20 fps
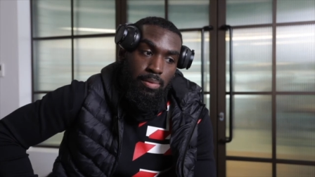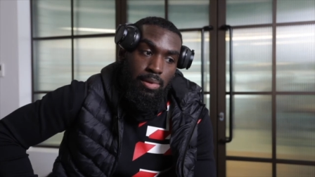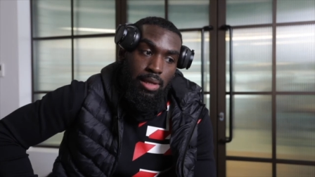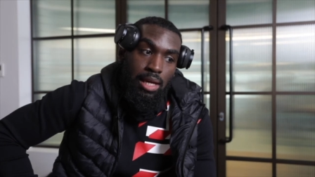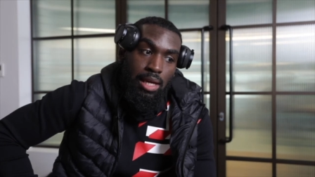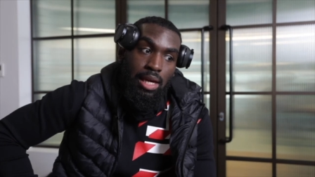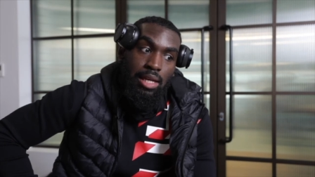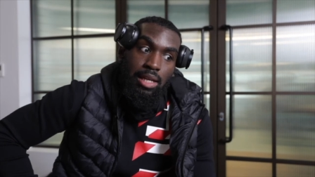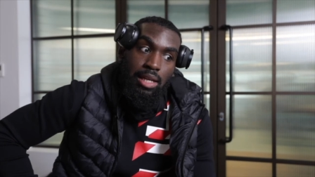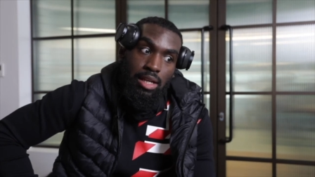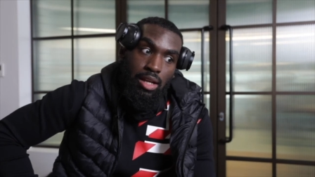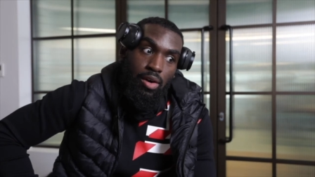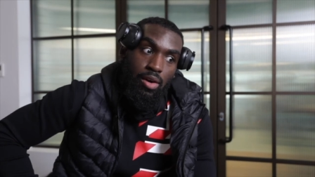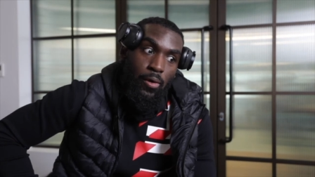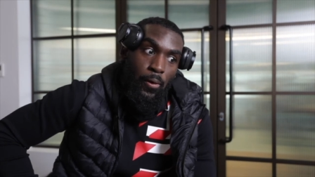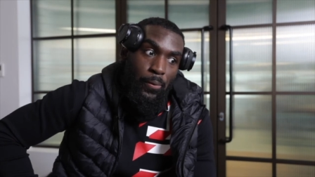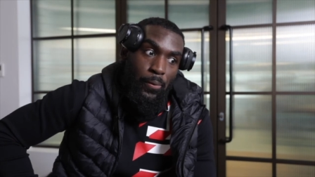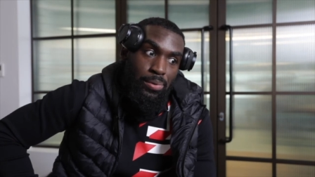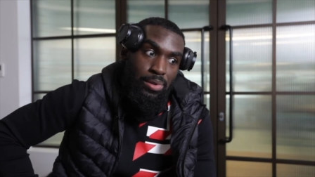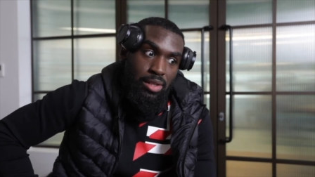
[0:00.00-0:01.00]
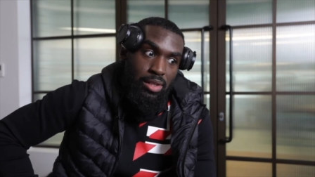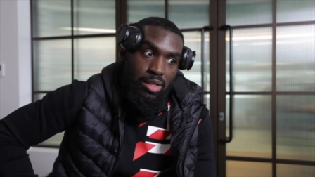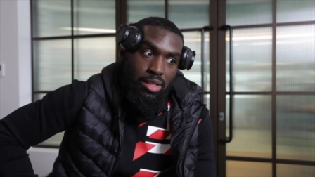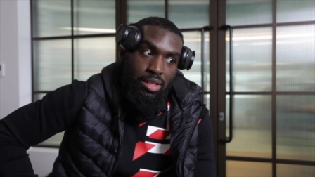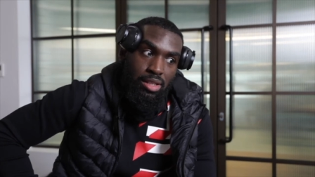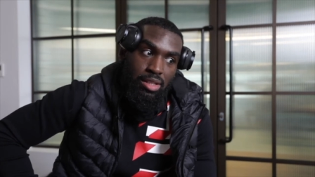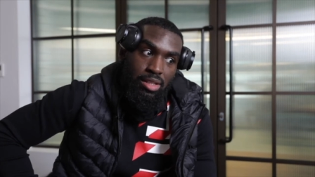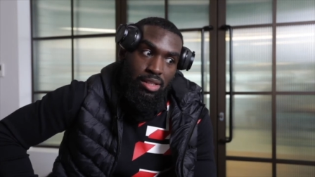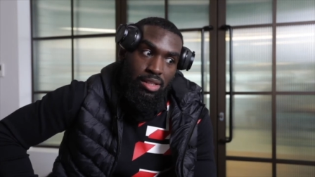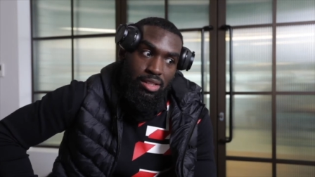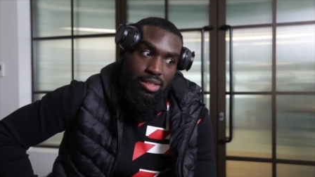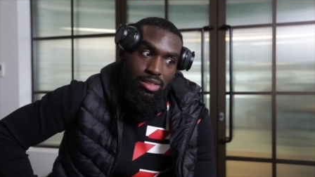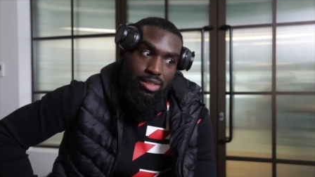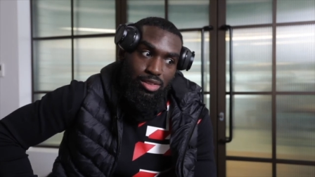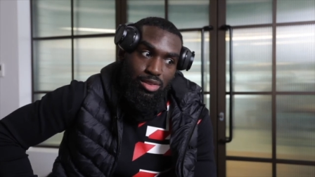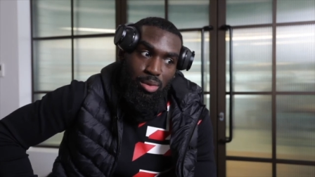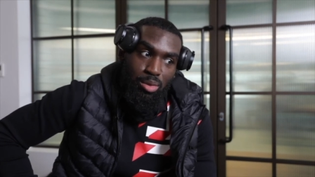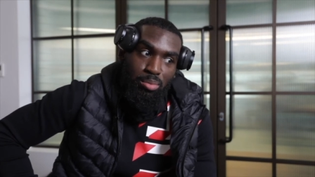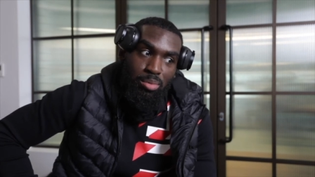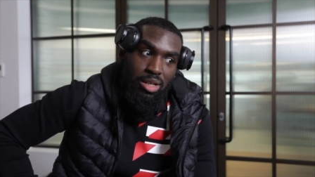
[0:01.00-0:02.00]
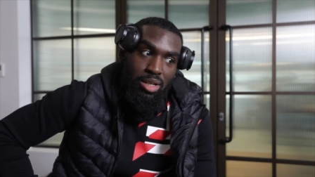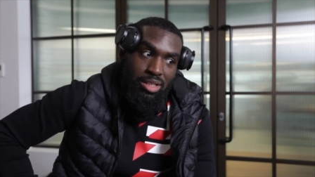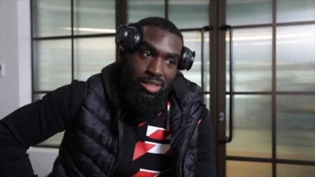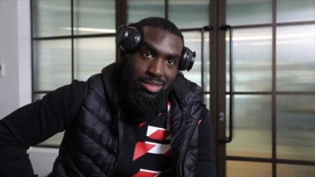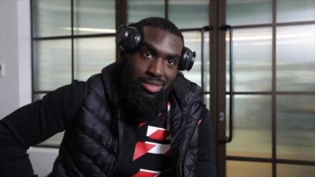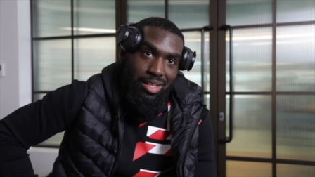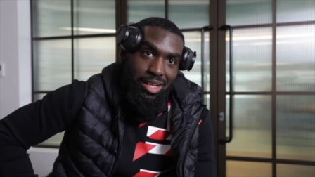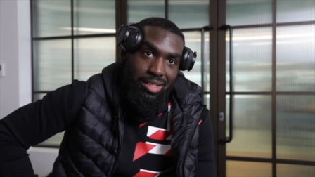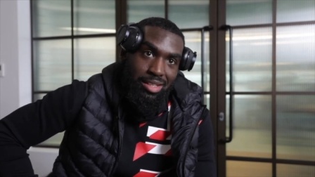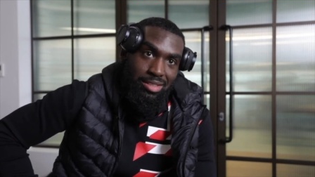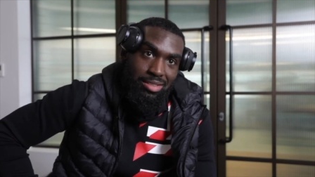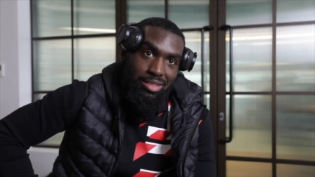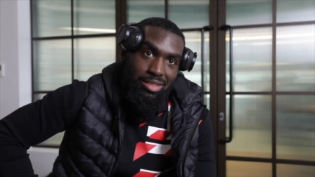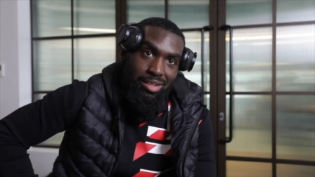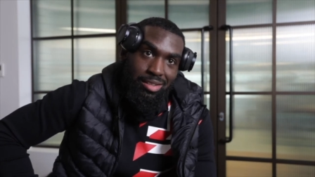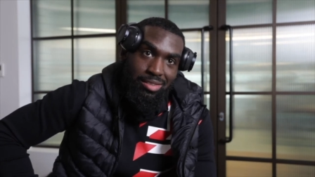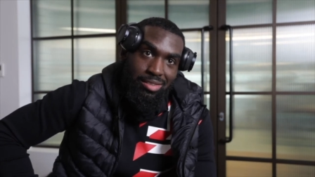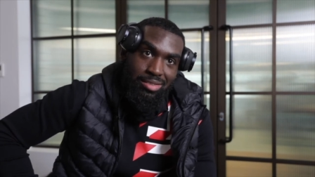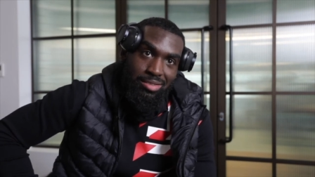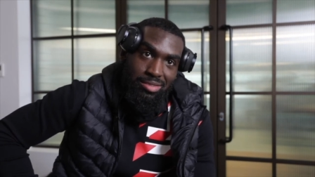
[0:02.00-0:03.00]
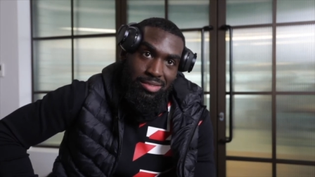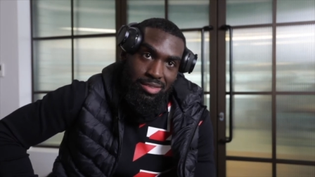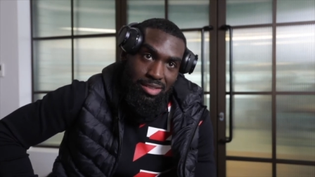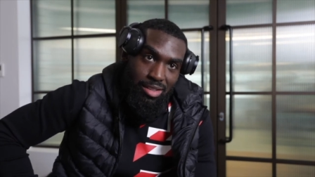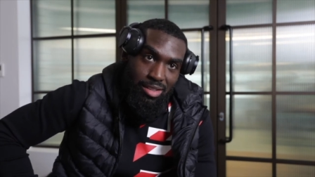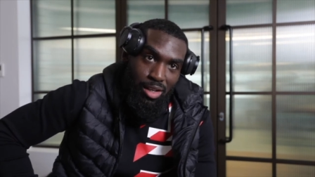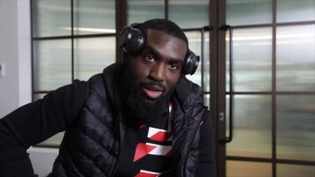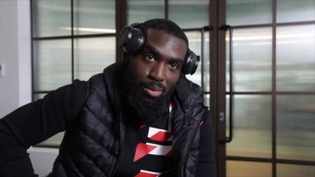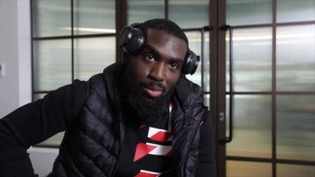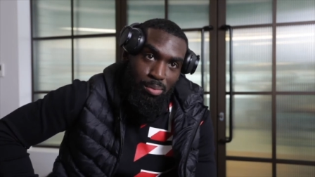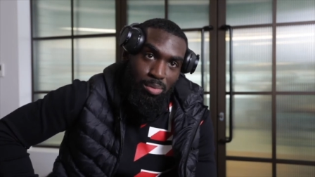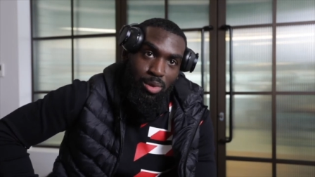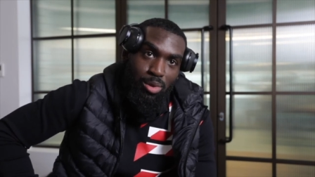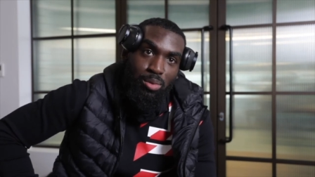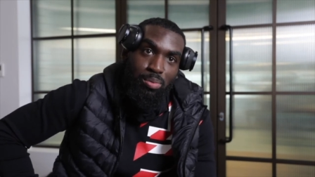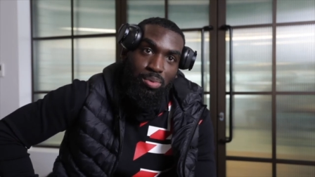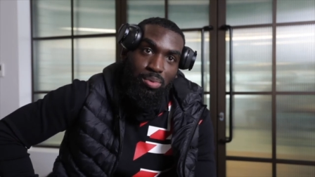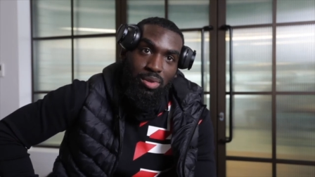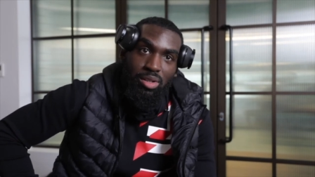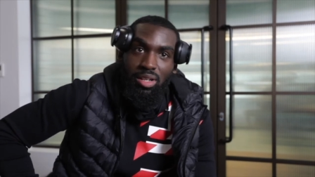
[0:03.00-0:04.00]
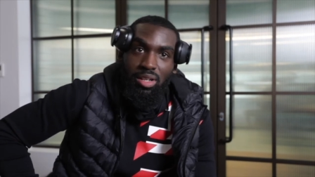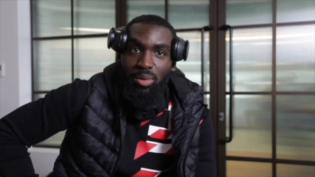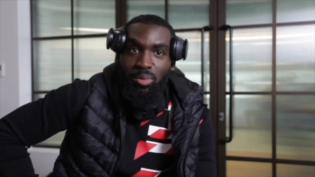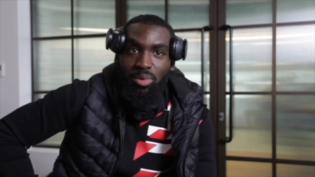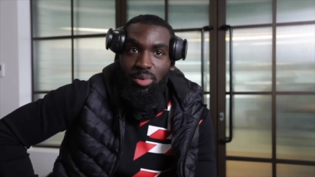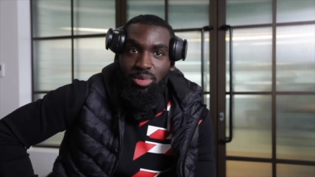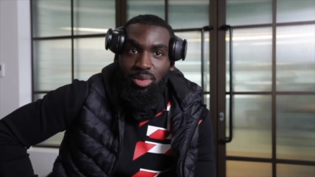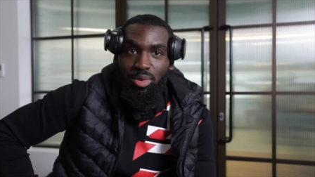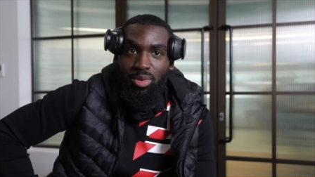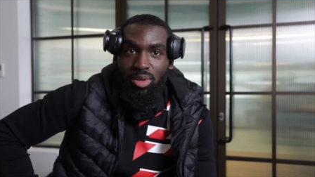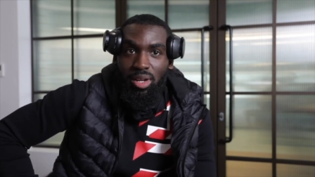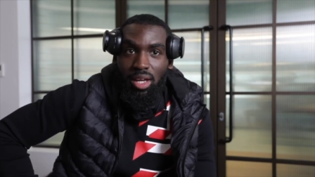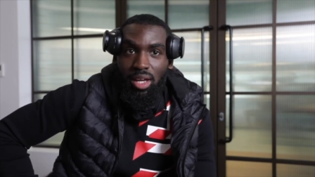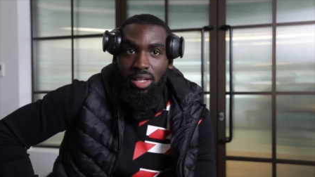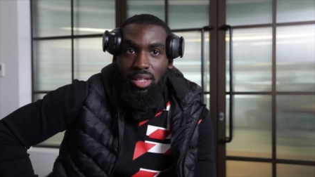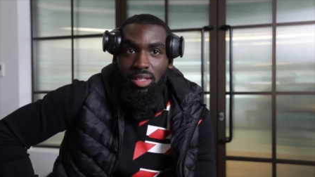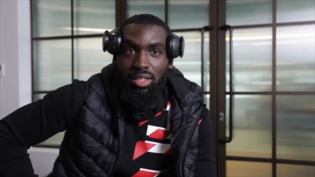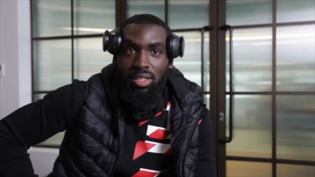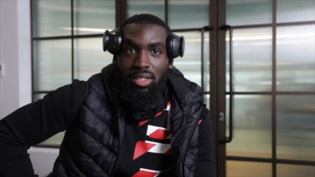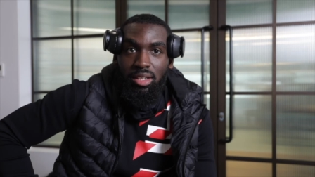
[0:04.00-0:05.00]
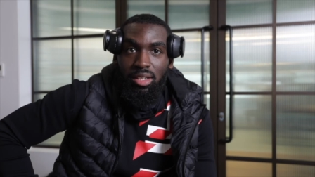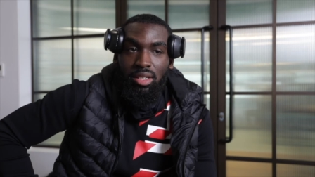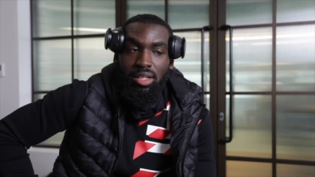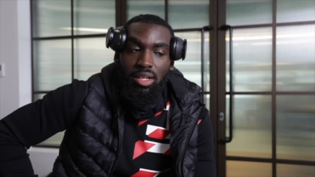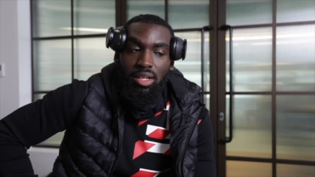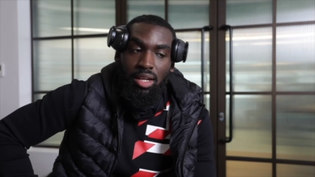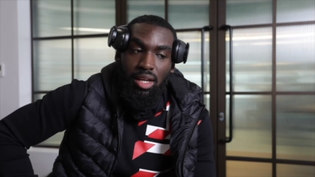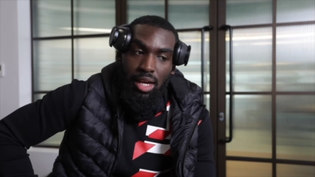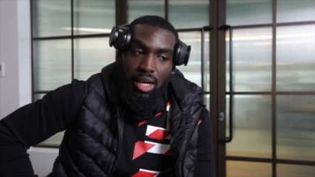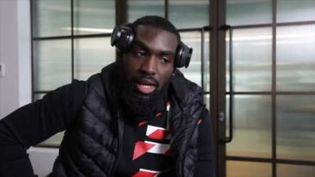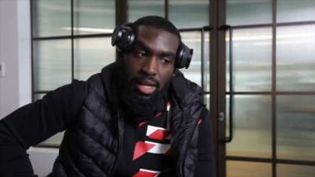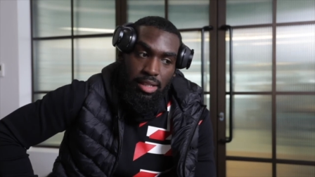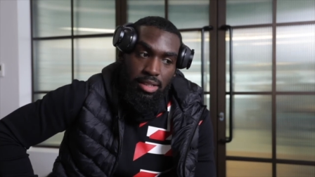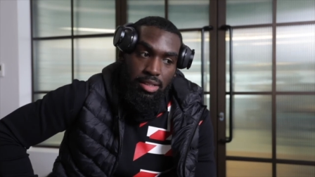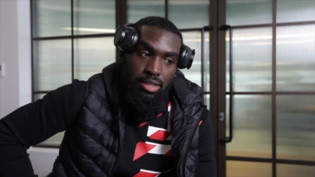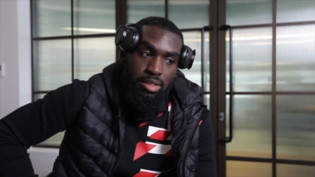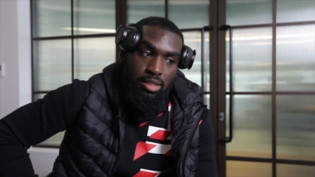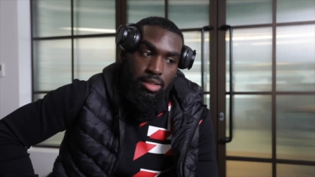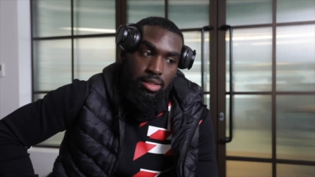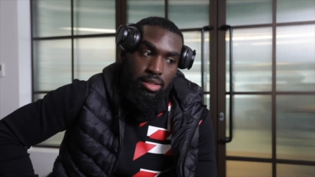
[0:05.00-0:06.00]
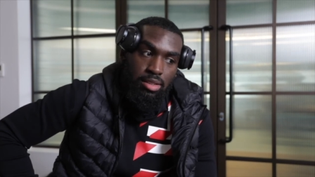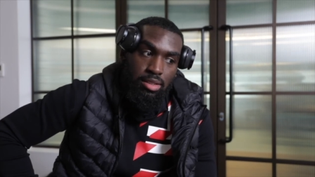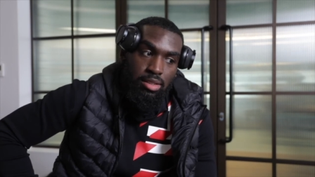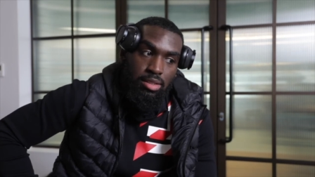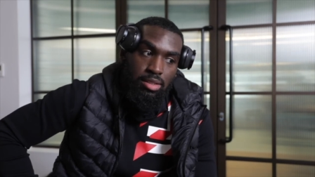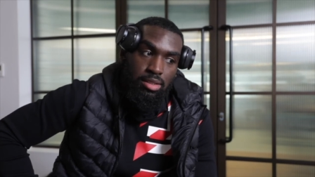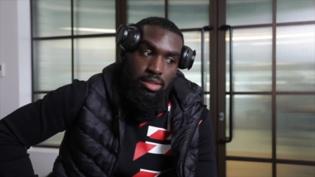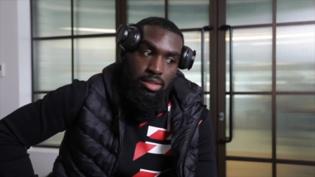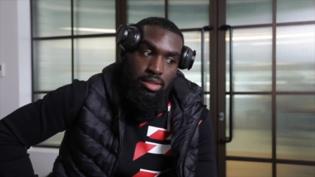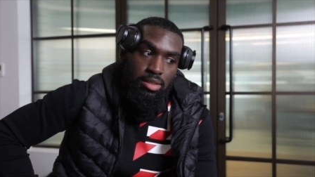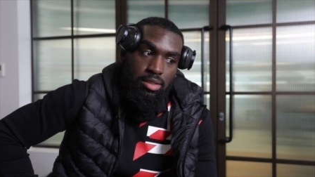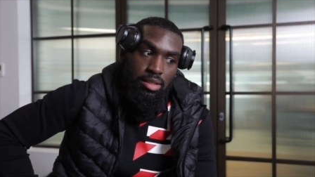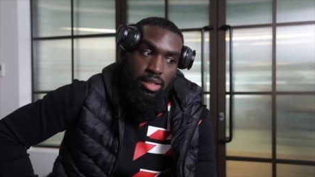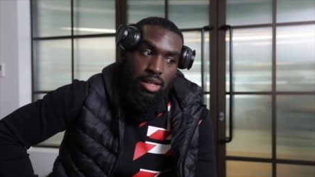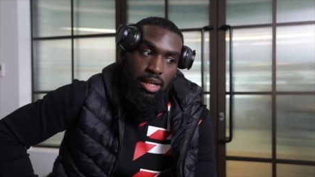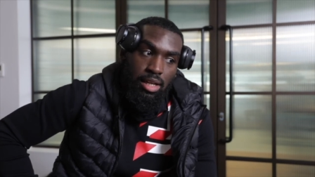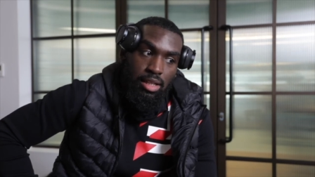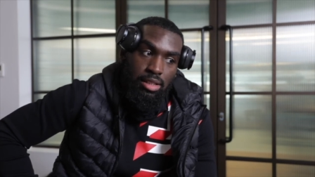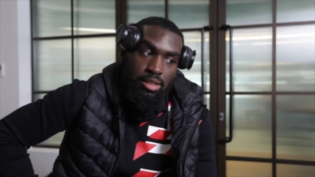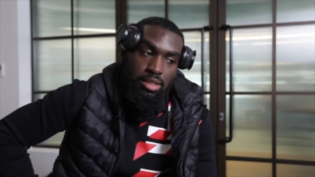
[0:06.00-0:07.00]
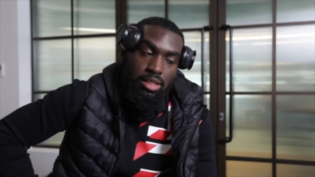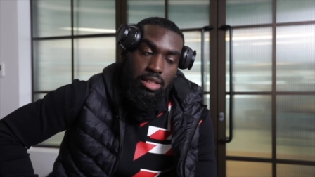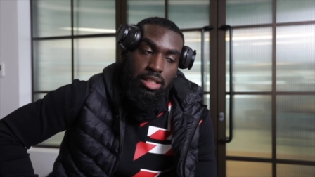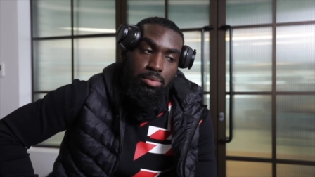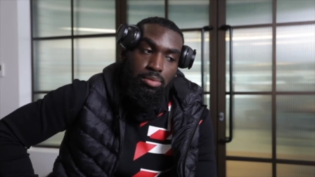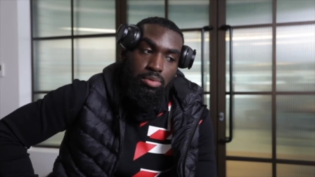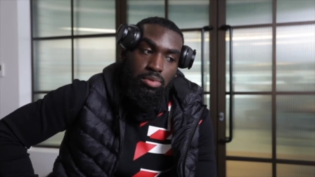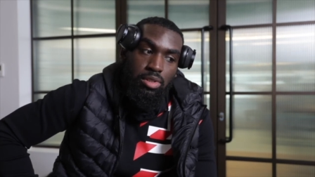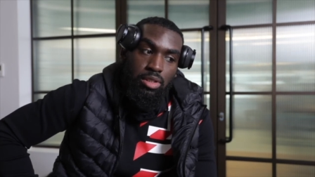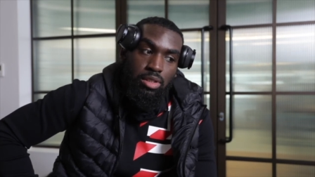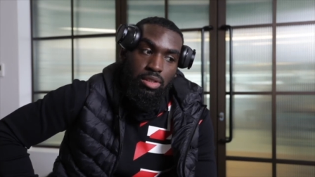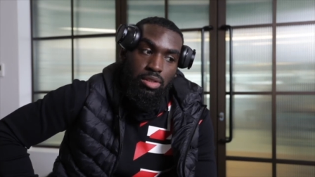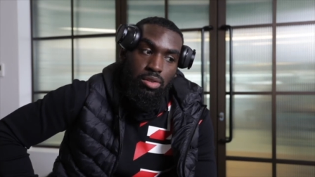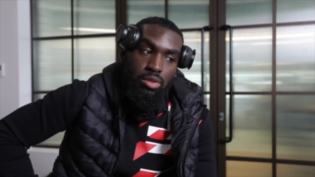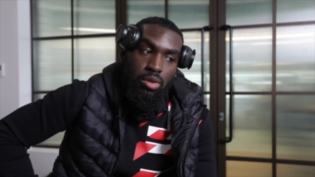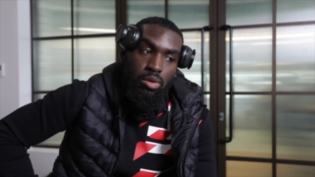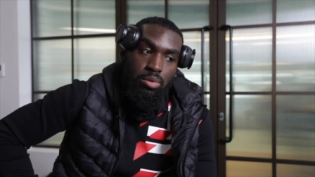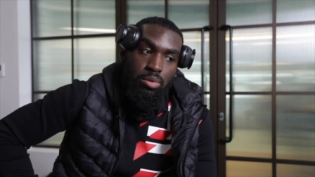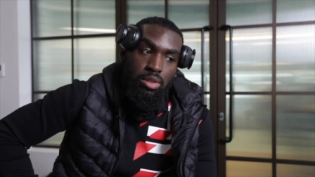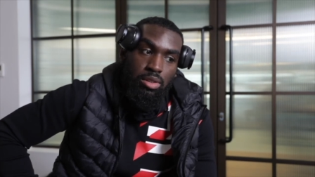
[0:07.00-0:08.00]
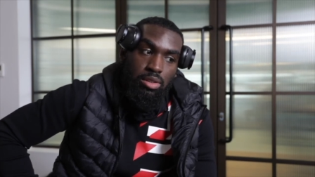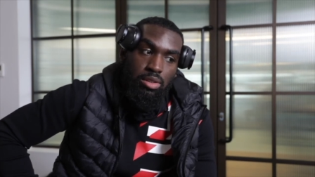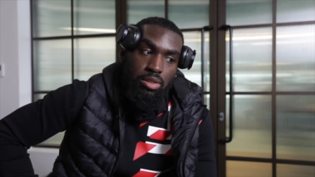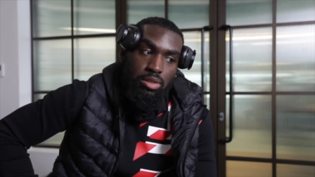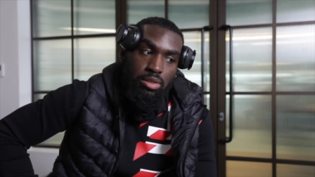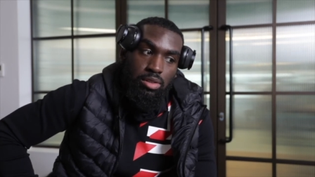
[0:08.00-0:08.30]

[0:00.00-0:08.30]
And then I hope that somebody takes on the kind of blueprint that we've created and uh, and keeps it going,